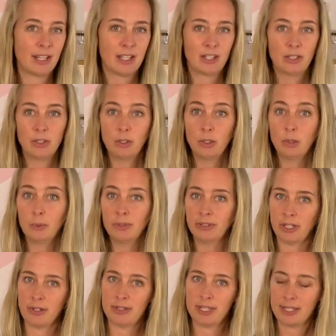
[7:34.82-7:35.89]
You will
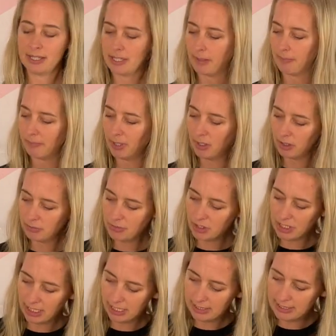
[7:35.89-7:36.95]
notice that both
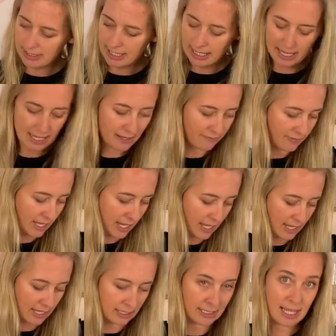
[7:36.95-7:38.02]
machines have
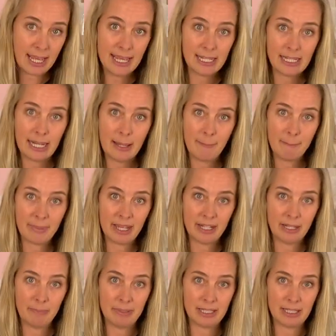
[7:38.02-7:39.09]
an A clamp and
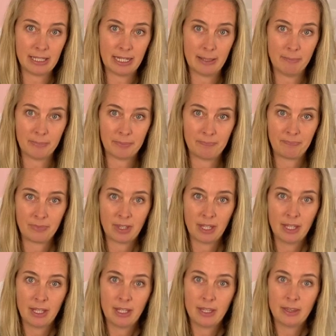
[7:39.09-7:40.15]
a B clamp.
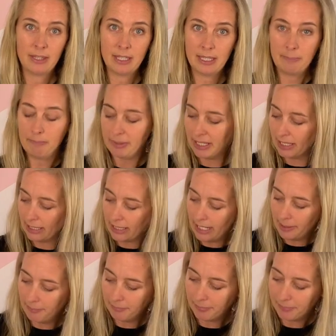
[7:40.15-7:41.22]
The B
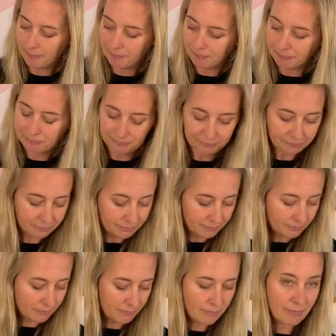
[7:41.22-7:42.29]
clamp
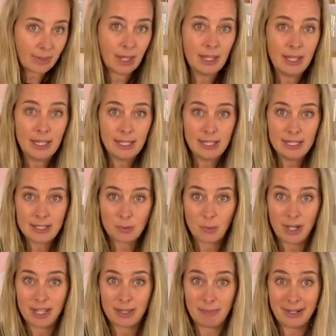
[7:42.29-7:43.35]
is
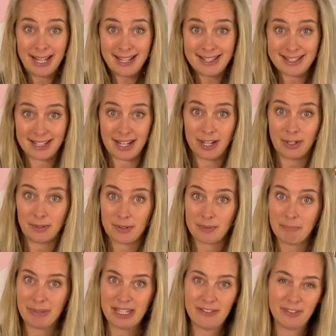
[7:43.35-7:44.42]
where the blades go,
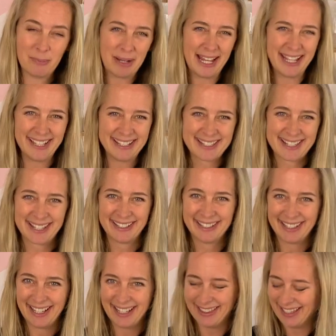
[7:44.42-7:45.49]
B for blades,
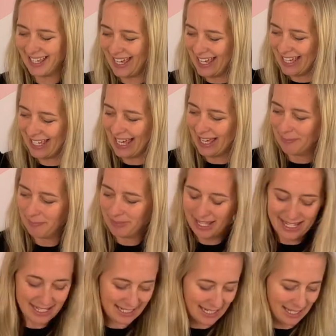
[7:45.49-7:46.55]
and the A
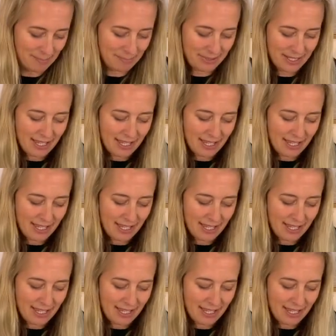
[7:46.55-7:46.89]
clamp